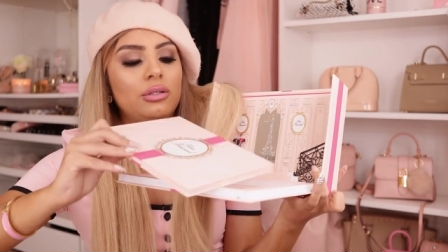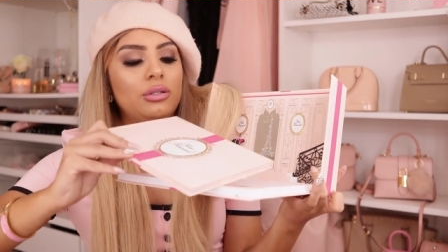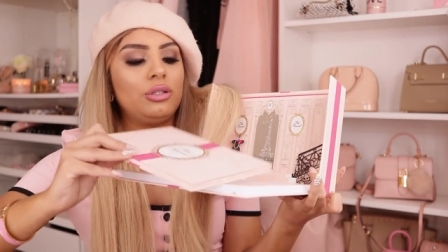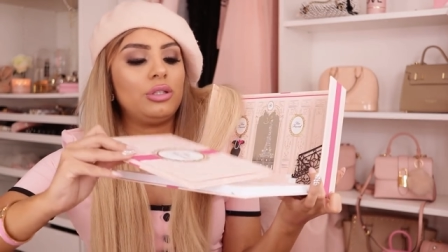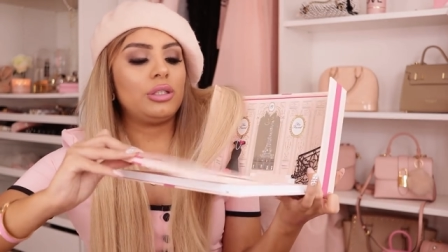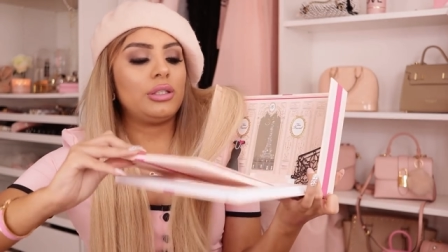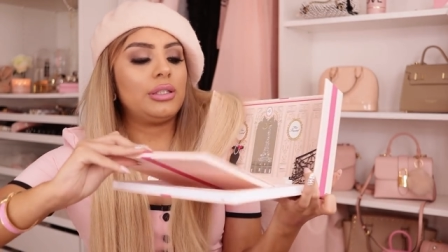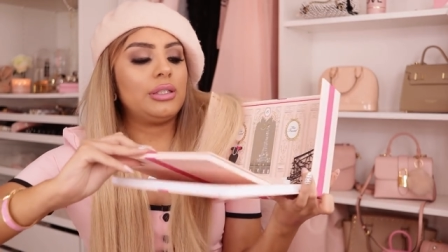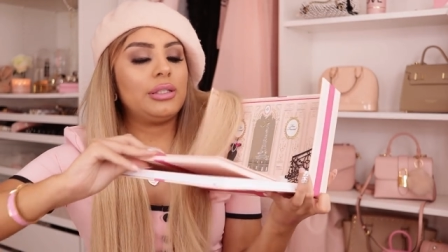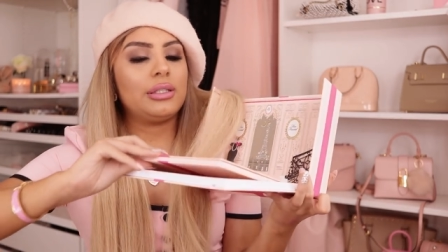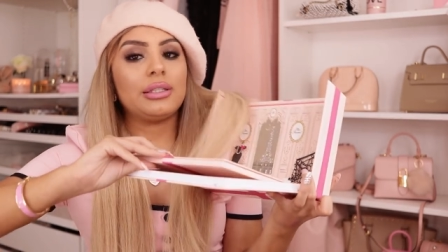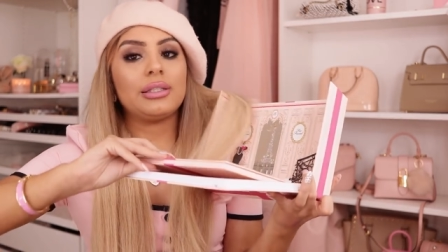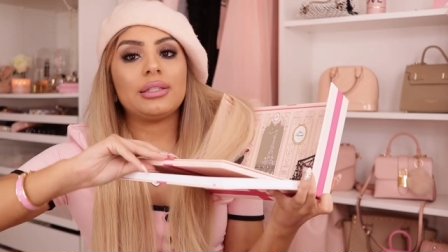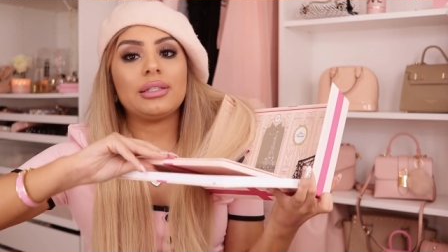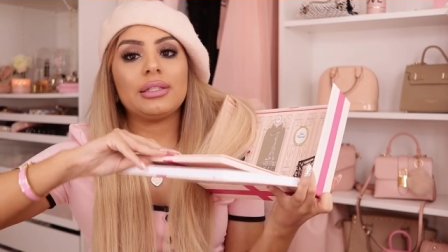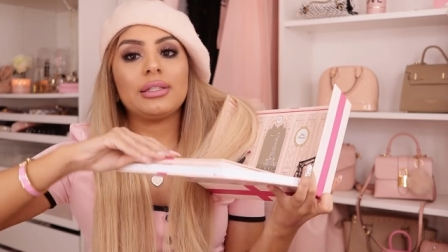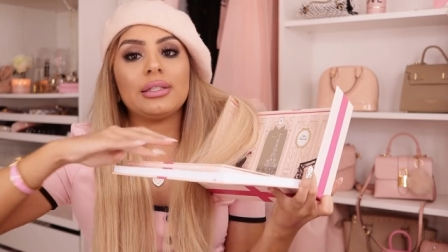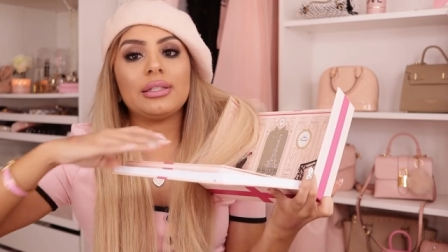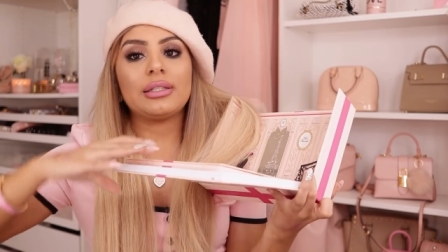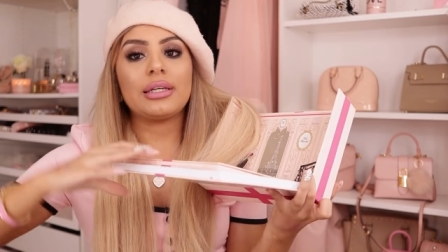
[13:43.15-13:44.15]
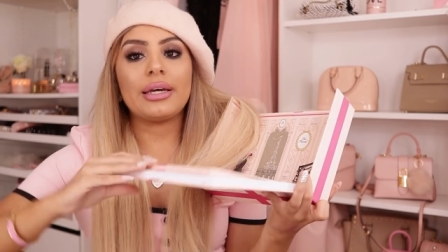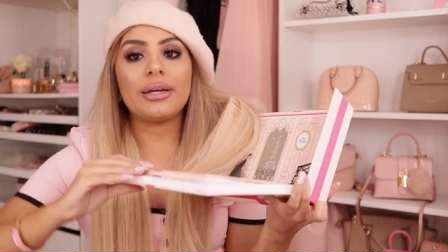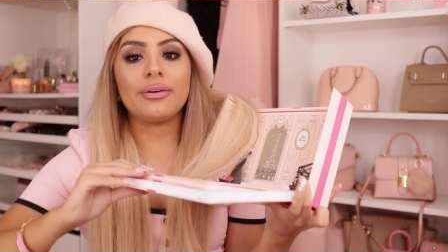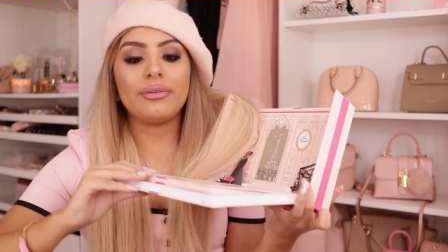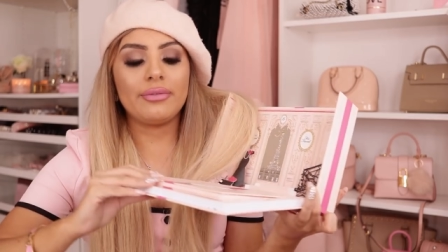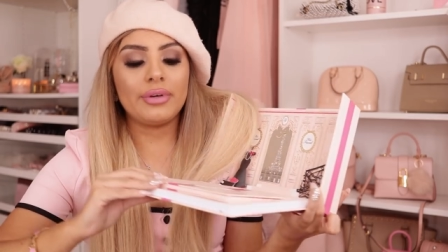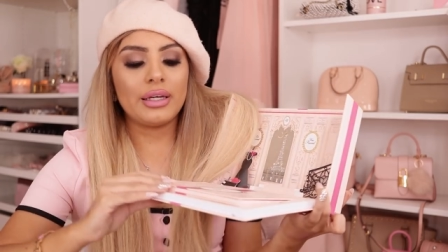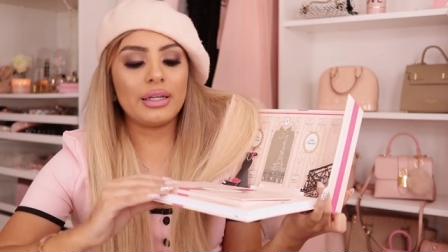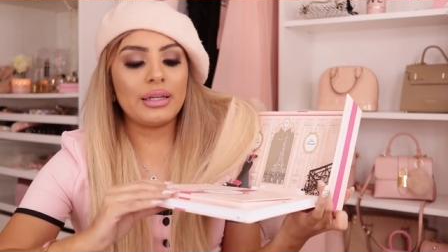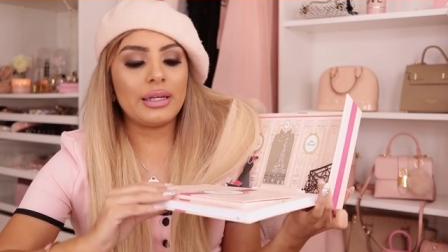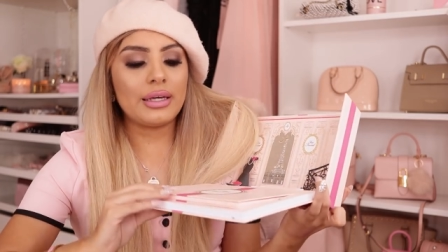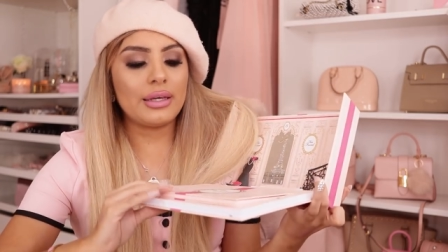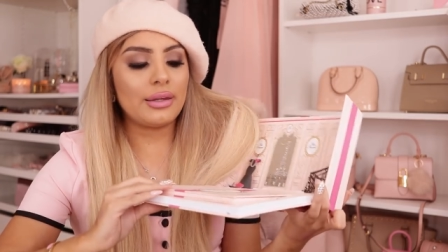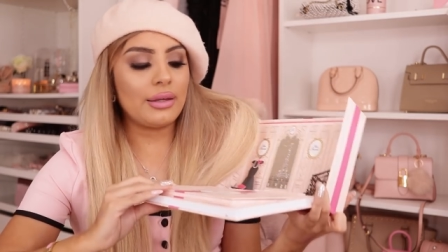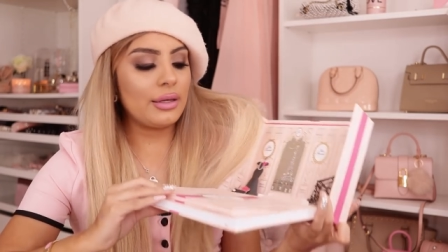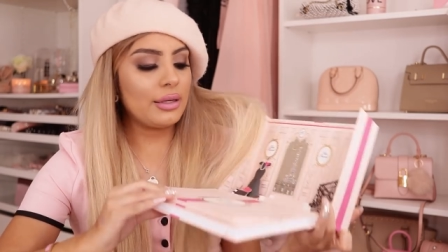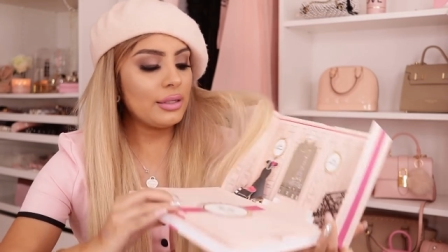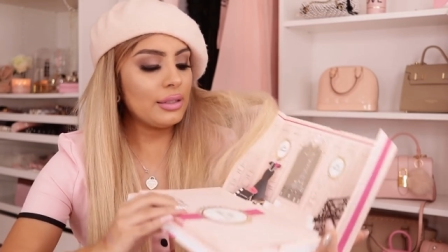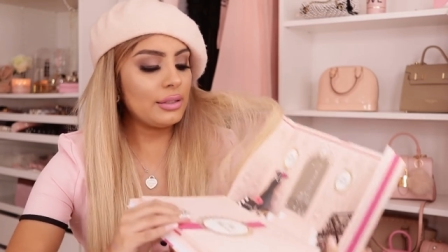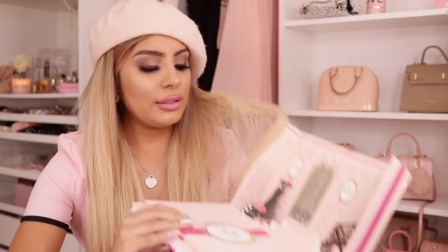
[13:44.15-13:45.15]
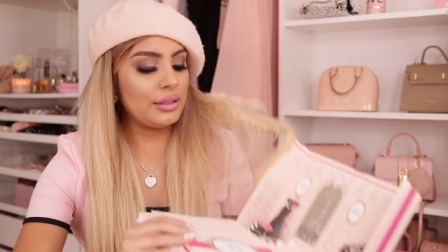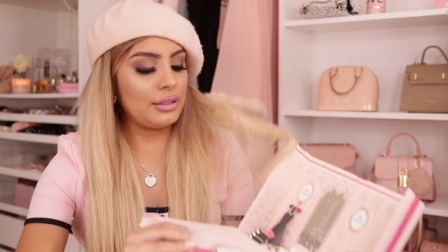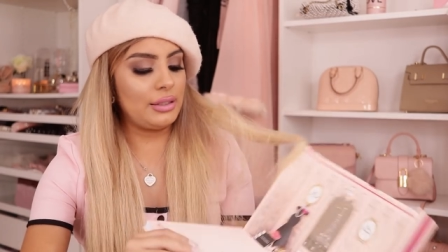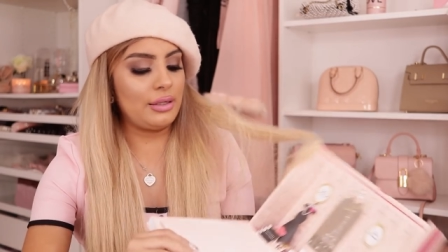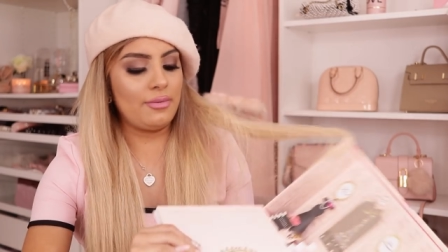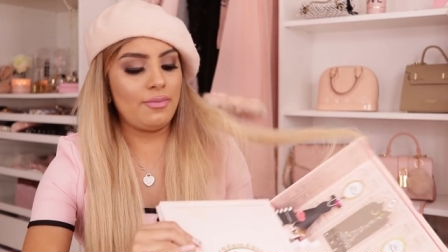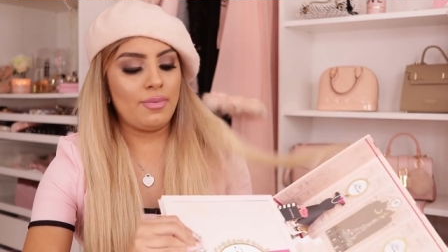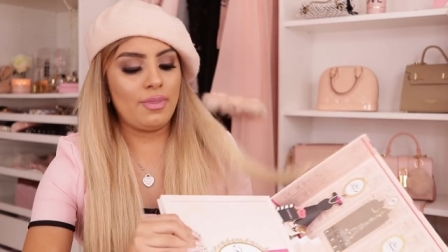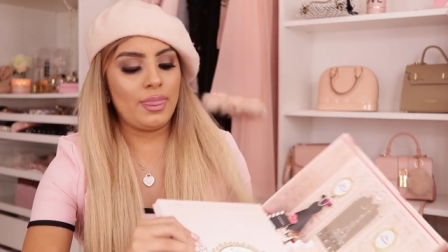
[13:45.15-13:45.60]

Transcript: just sits inside of it like this